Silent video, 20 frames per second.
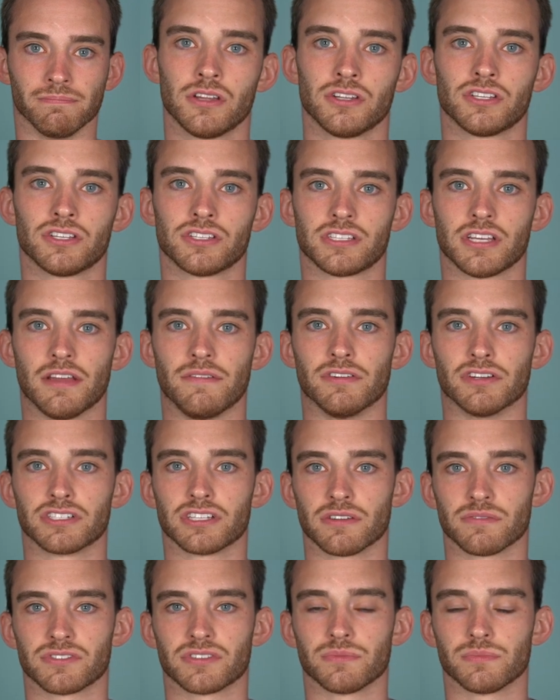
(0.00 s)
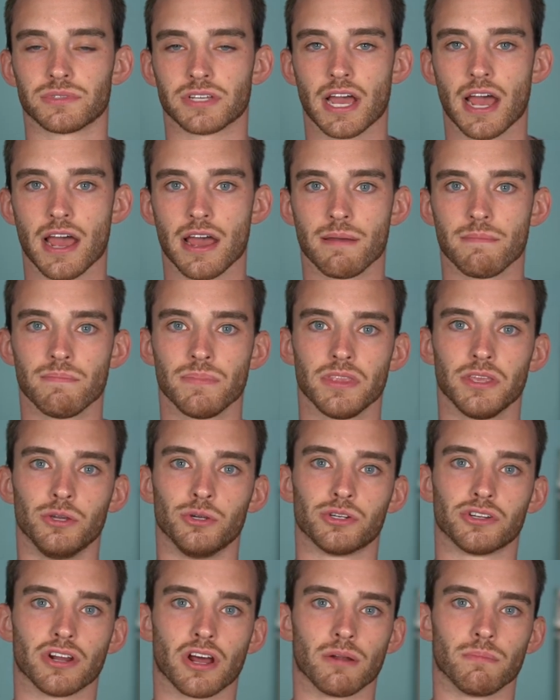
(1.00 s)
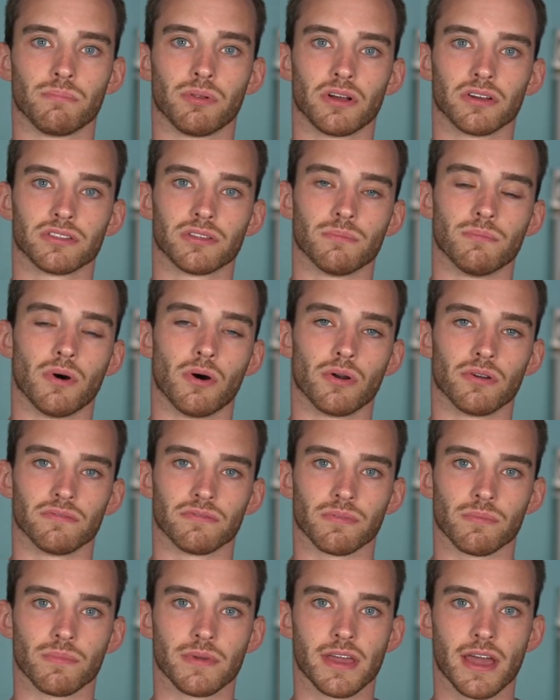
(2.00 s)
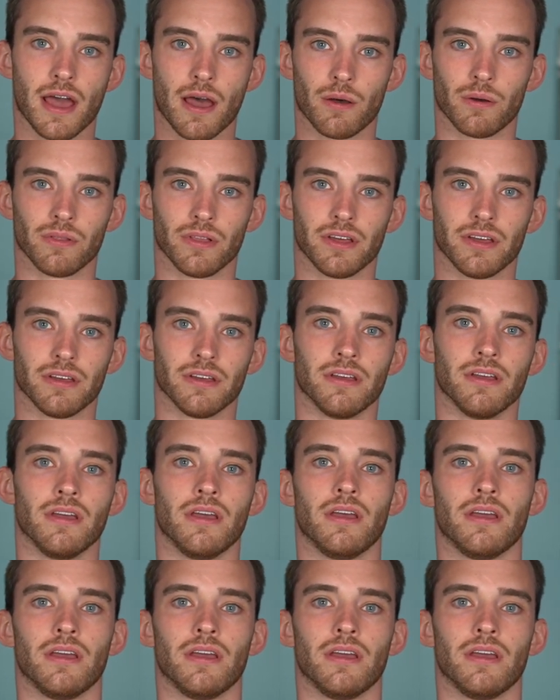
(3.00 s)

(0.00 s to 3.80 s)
To save yourself some time, you should unplug the modem from the outlet